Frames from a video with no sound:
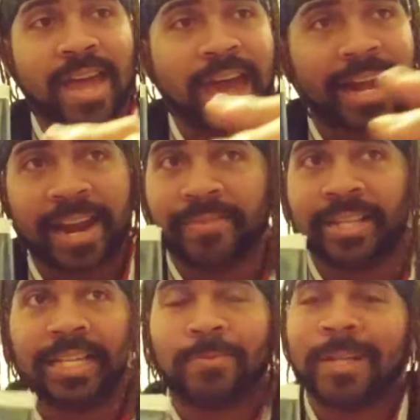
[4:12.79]
out of
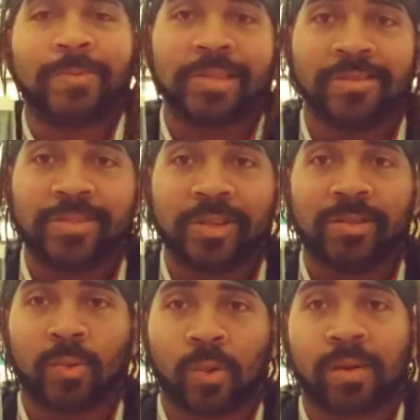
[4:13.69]
everything, especially with Looney Tunes
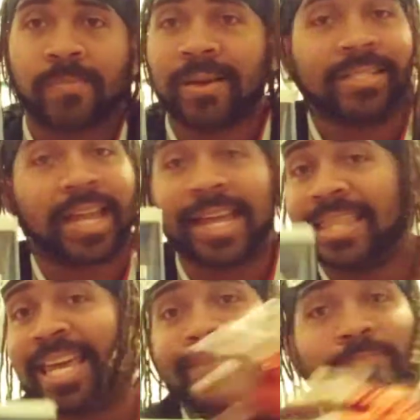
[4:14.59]
and Warner Brothers. Like,
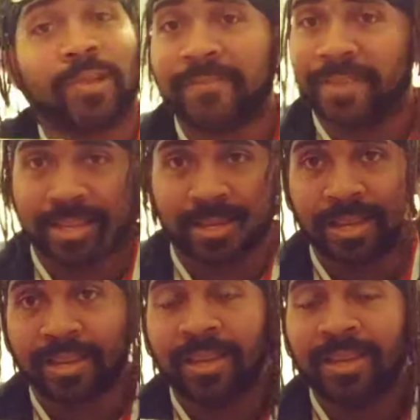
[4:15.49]
they can pull off anything.